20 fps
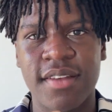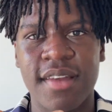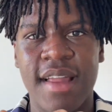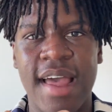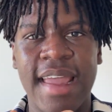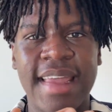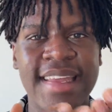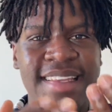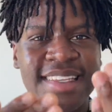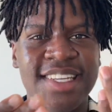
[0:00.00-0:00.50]

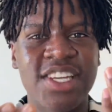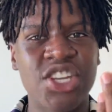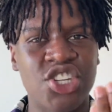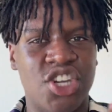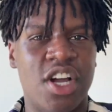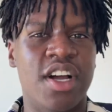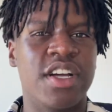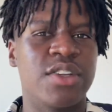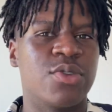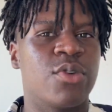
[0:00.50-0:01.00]
I can teach
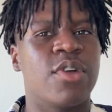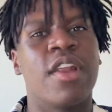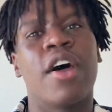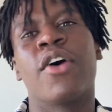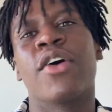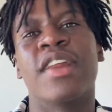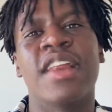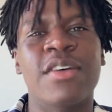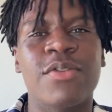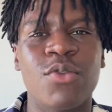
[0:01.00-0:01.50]
guys who are like
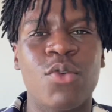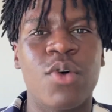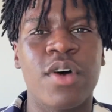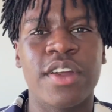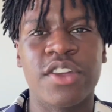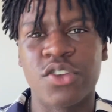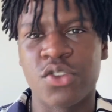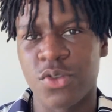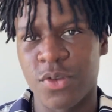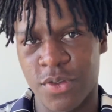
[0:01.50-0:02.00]
on level
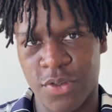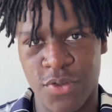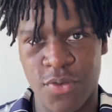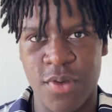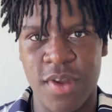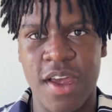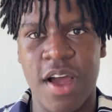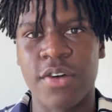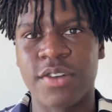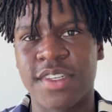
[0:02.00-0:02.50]
1, 2, and
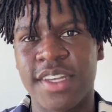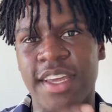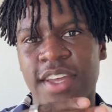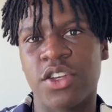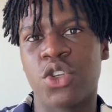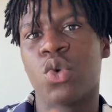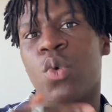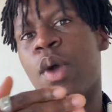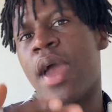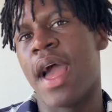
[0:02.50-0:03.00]
3 how to get
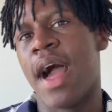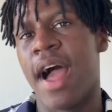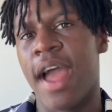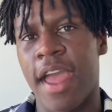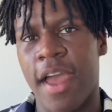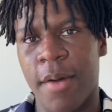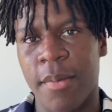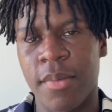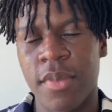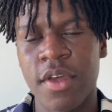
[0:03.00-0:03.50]
to where I
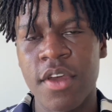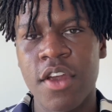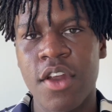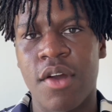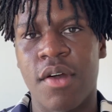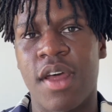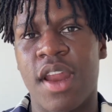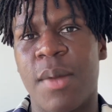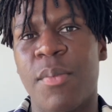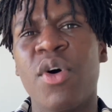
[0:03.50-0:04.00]
am,
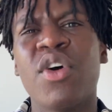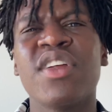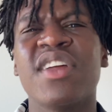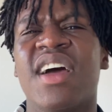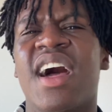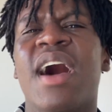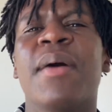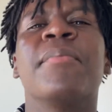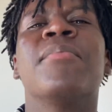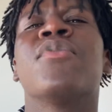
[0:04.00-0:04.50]
right?
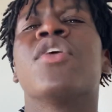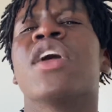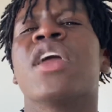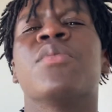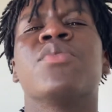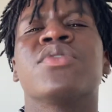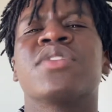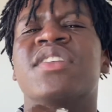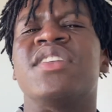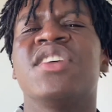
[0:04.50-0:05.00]
I'm not
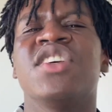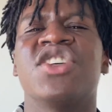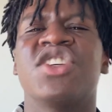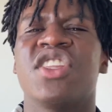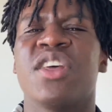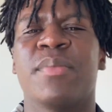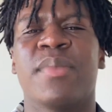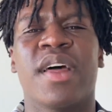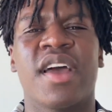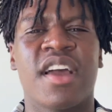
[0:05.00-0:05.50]
able to teach
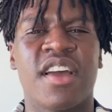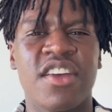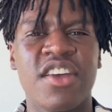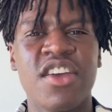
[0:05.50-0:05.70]
them like,